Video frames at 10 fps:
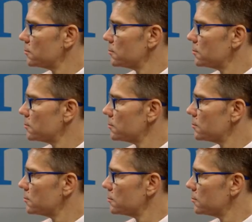
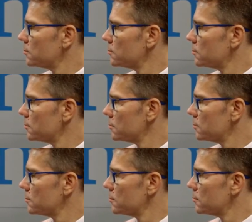
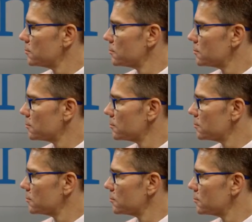
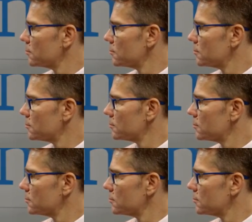This person isn't speaking.